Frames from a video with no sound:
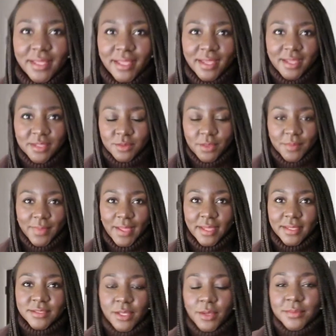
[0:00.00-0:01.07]
hey guys welcome back
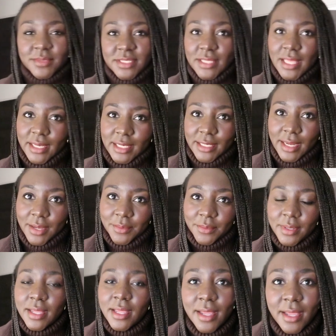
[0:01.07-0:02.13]
so i'm just heading out
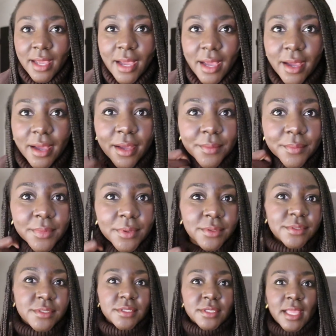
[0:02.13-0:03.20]
um
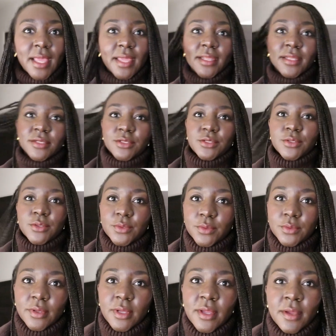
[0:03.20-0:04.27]
just heading
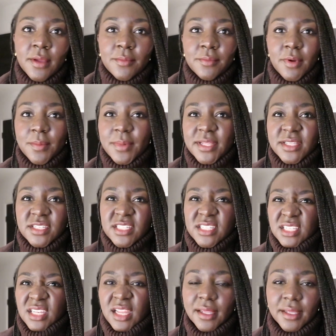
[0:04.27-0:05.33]
to probably
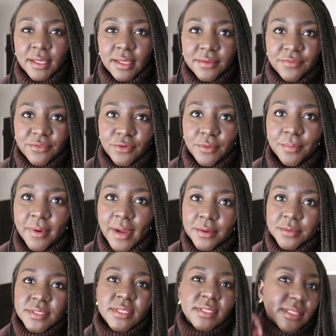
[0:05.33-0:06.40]
just like for a
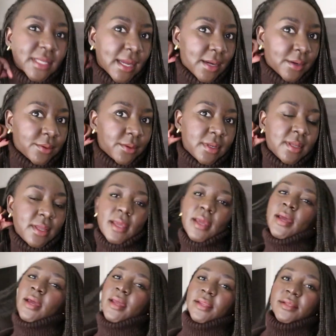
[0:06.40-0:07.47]
browse in town
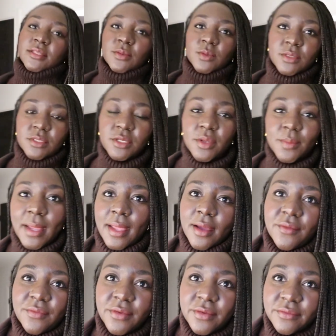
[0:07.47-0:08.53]
and i just want to show you my
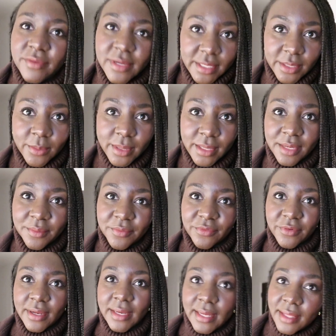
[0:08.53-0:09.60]
outfit really quickly
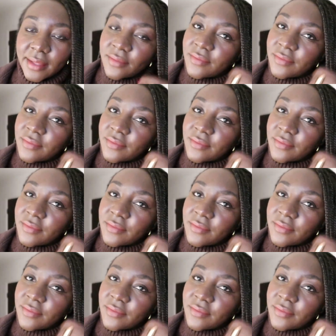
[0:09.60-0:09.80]
before i leave